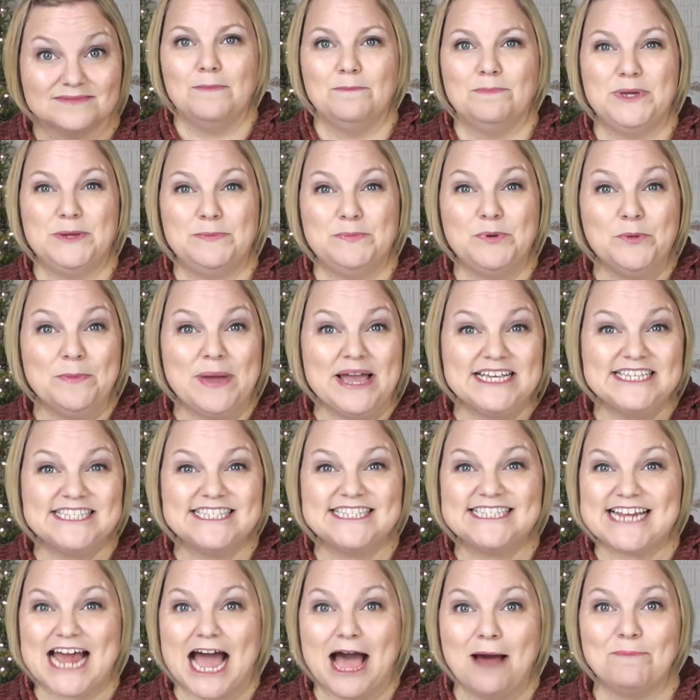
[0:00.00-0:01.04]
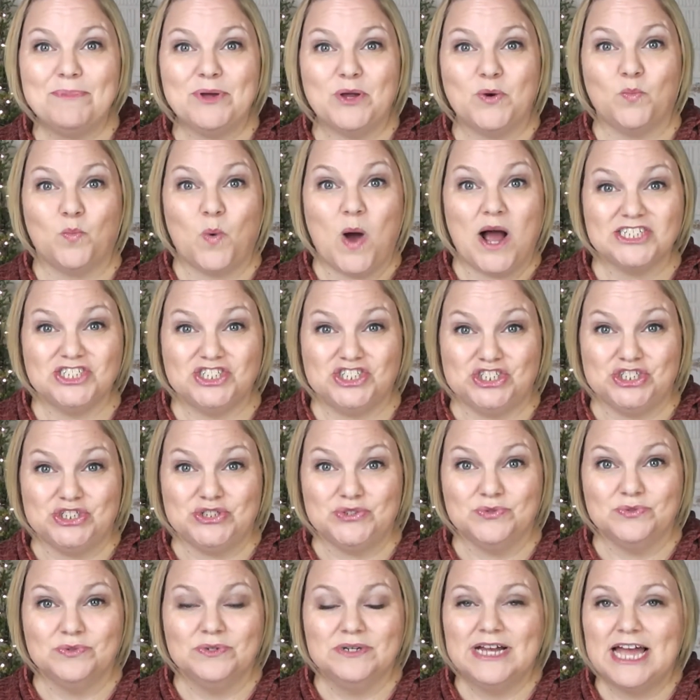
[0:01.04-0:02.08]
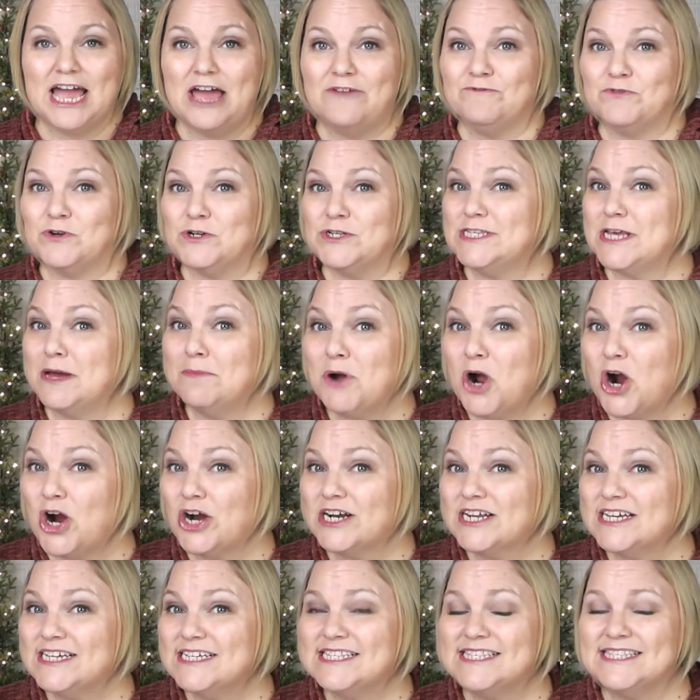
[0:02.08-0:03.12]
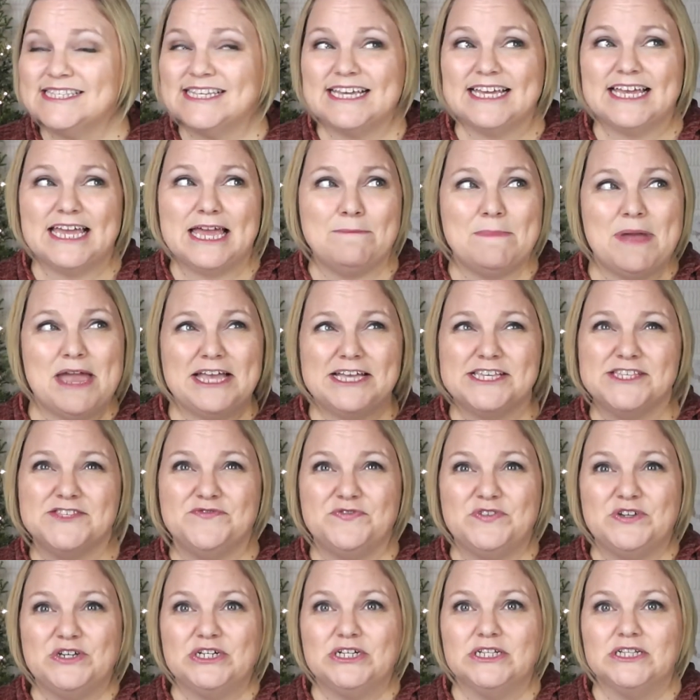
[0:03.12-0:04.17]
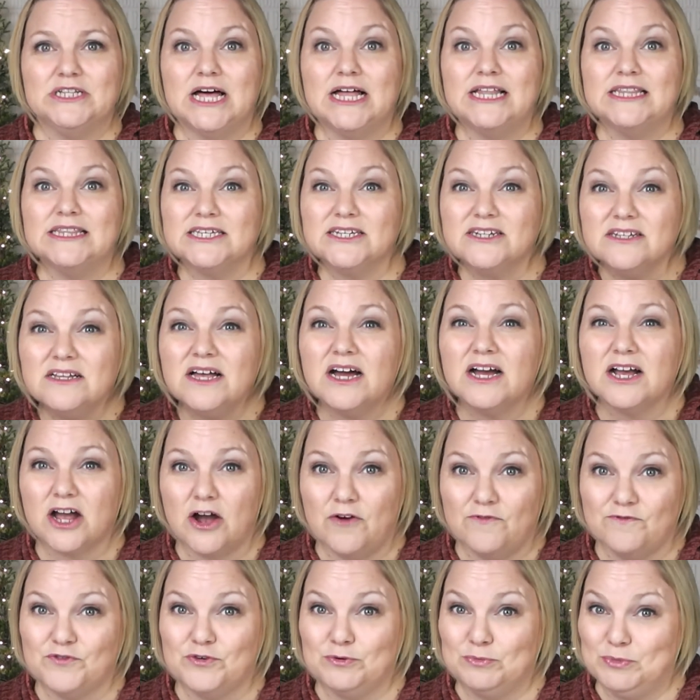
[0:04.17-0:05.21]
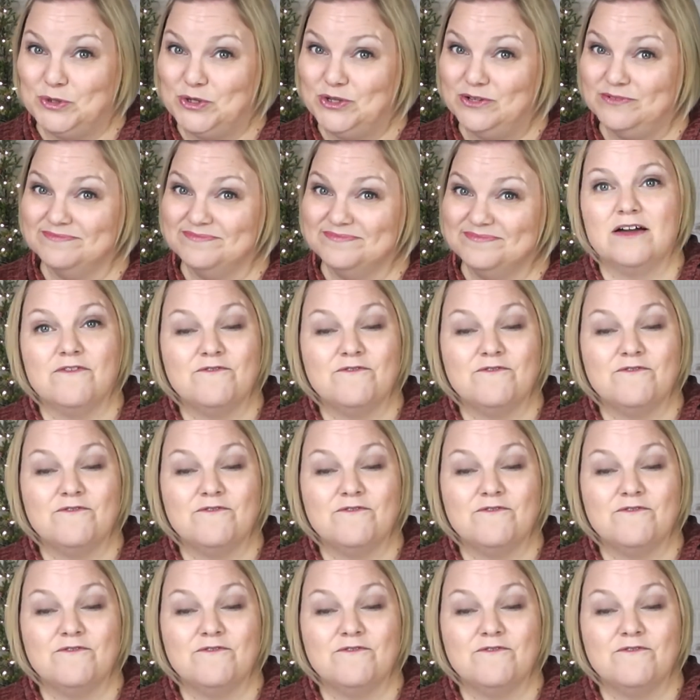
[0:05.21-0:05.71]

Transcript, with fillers: People may stop and watch you, and for some artists, it can make us feel a little uncomfortable.